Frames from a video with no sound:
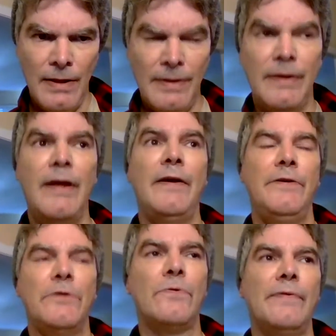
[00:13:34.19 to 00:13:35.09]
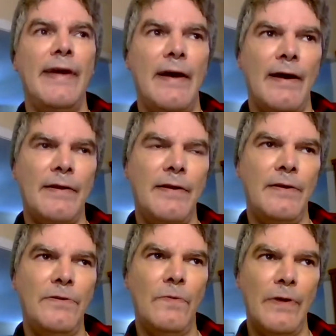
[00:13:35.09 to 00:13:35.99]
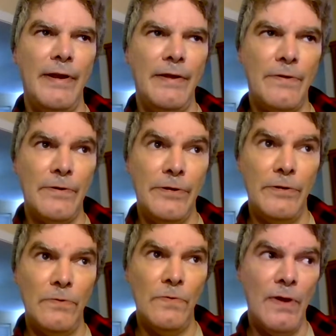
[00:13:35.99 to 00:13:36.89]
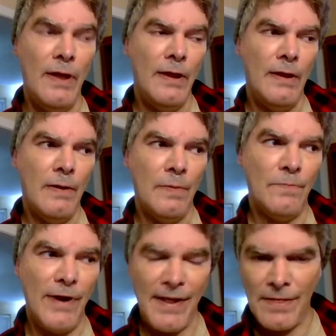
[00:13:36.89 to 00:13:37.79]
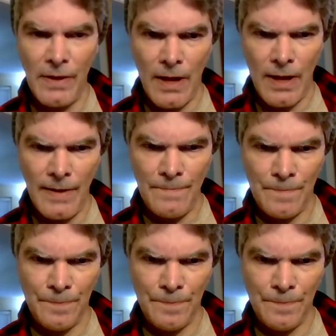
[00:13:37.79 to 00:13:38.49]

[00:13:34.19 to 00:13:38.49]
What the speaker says: to get you react to where either you break the law,